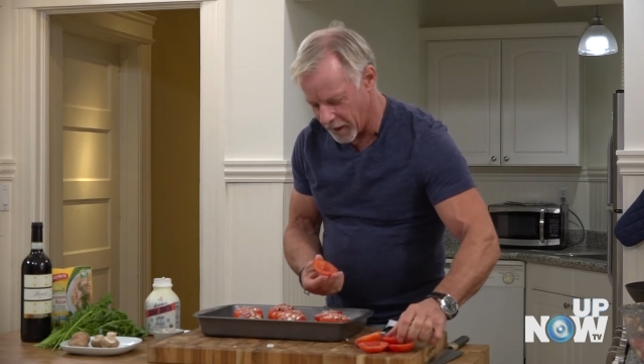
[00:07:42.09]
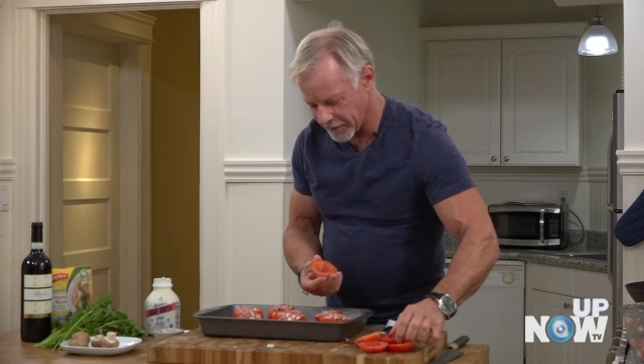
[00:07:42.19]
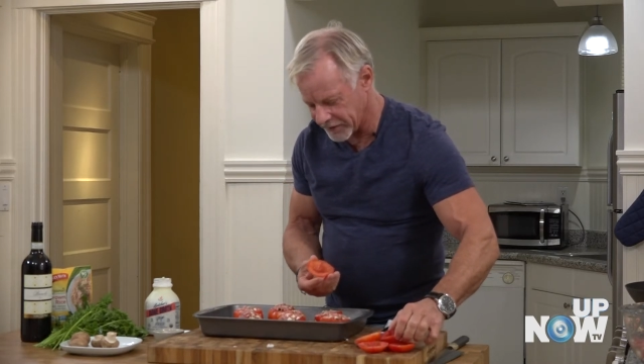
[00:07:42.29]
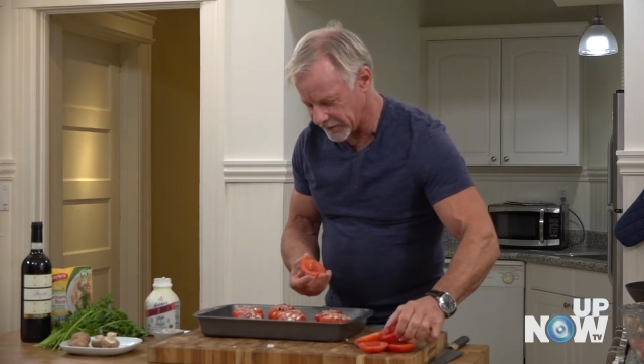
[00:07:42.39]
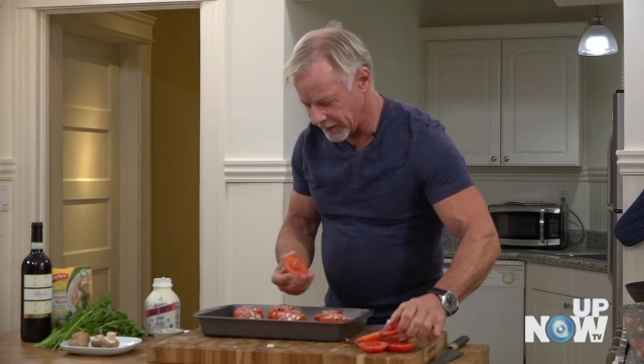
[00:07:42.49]
so
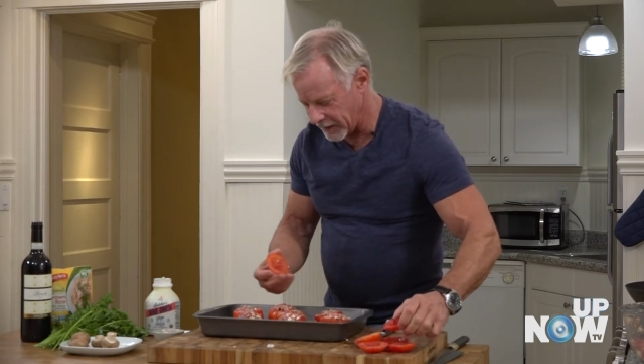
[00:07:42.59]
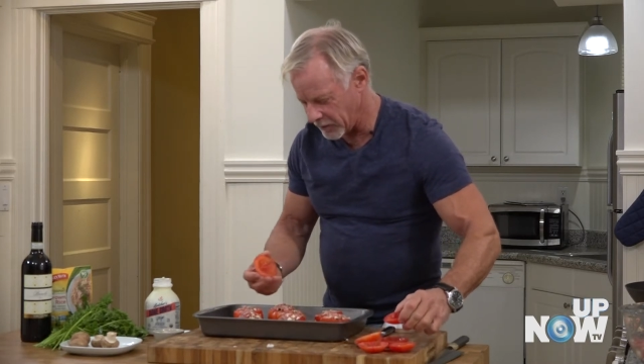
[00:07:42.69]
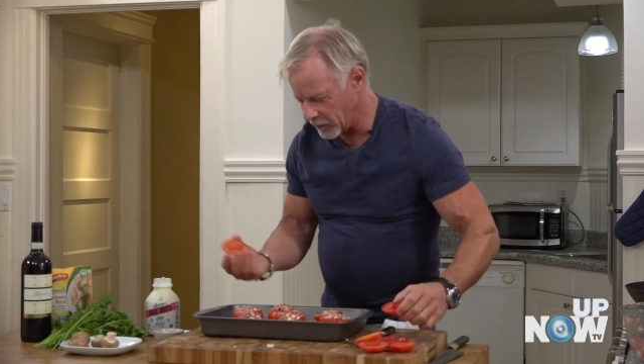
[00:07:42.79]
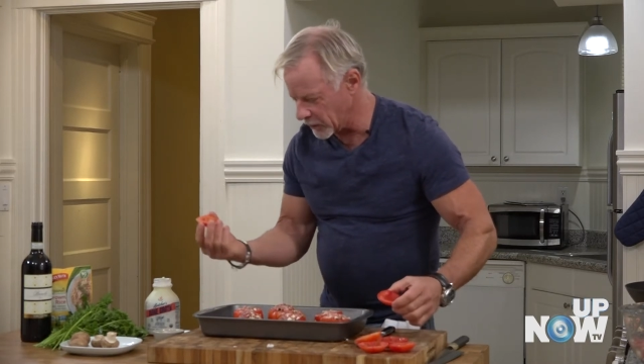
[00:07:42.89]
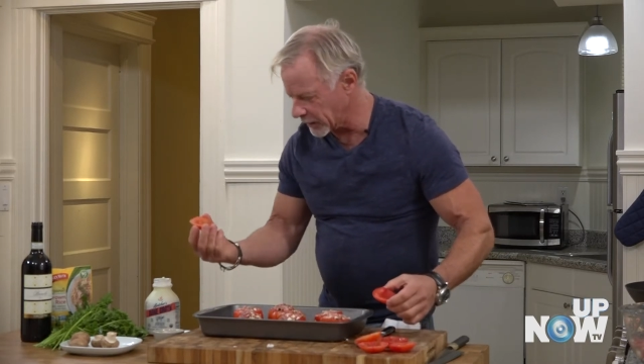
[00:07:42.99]
now
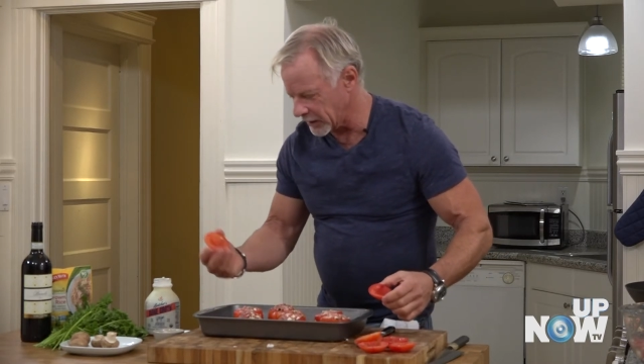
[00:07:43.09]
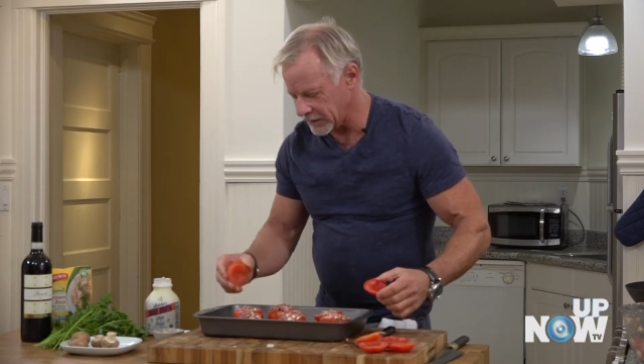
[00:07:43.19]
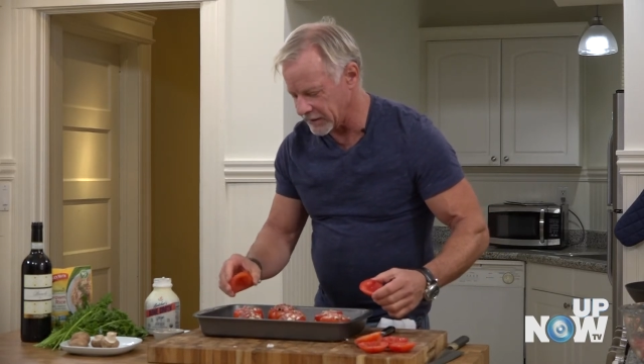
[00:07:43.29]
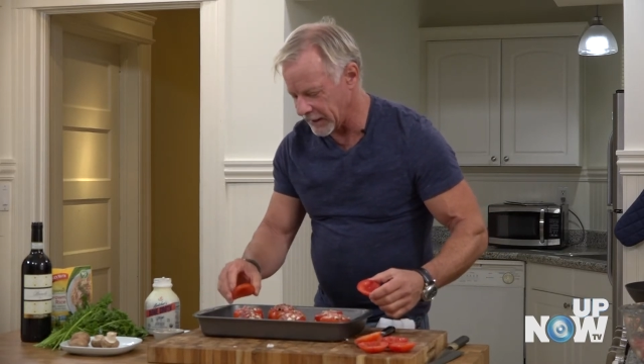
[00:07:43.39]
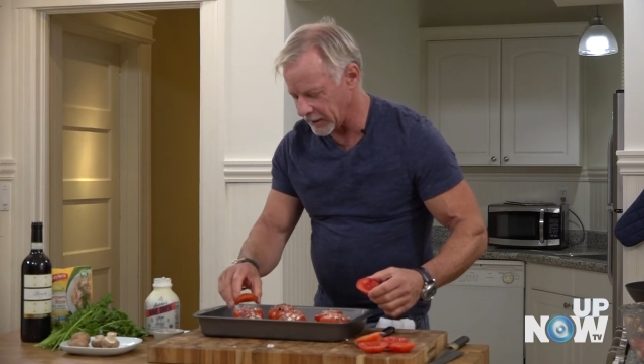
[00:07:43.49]
we're gonna
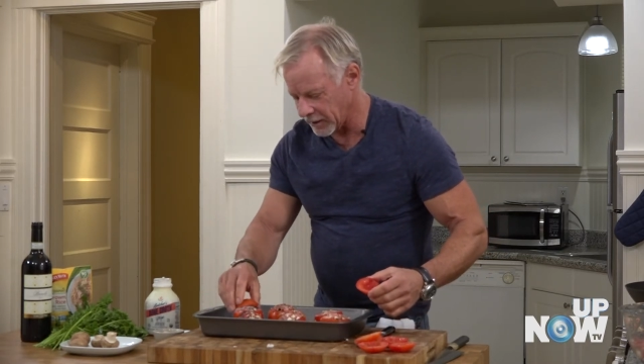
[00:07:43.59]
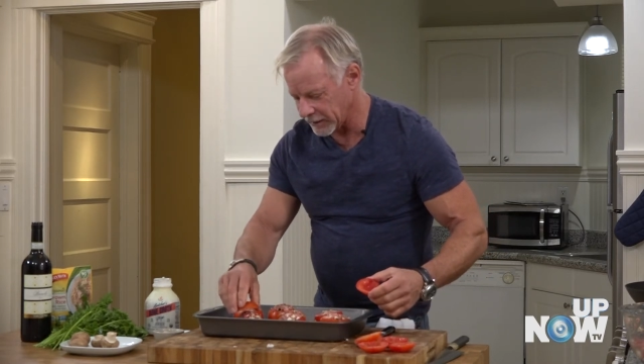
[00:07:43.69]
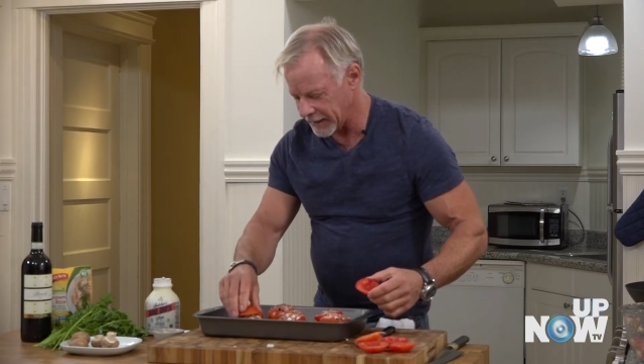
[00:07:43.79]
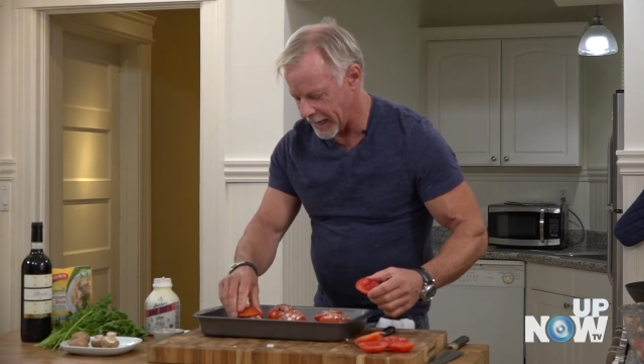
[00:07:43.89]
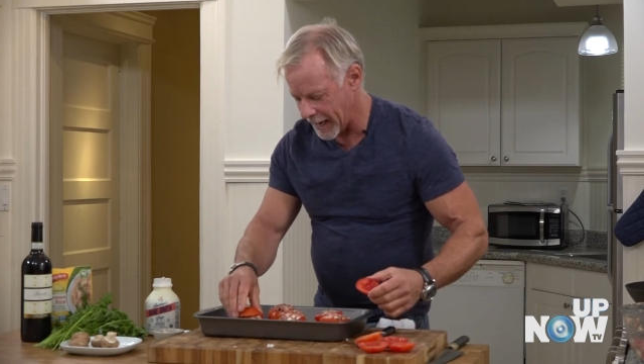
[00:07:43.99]
take our
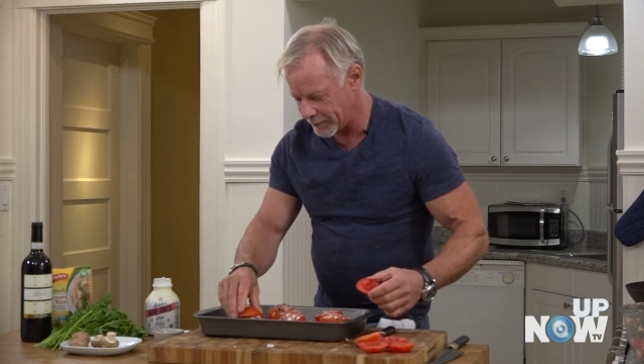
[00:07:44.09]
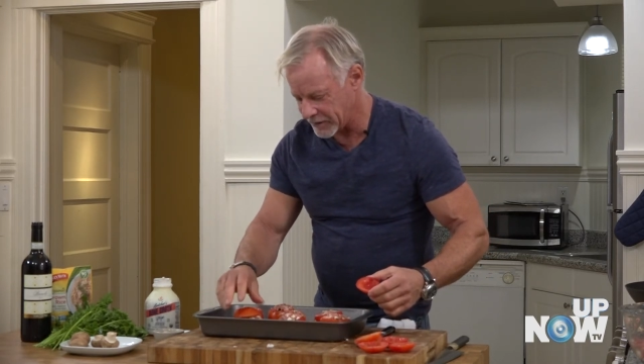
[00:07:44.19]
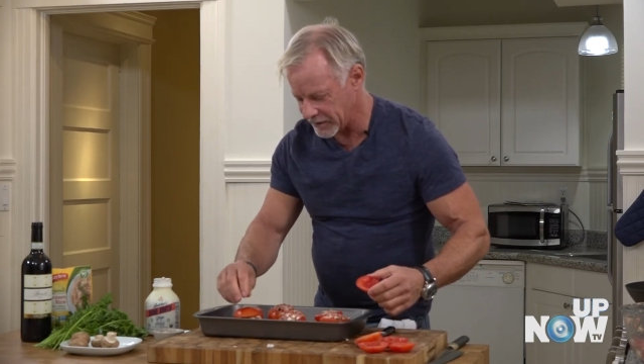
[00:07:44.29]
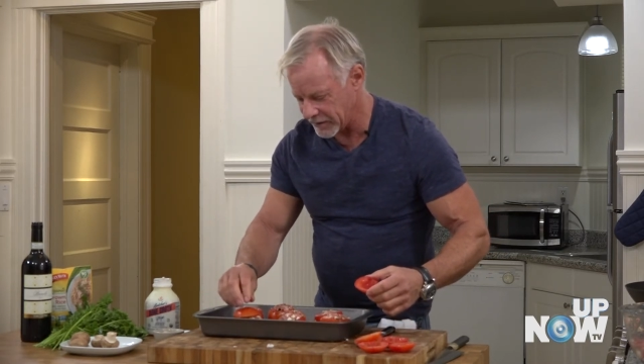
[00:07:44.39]
caps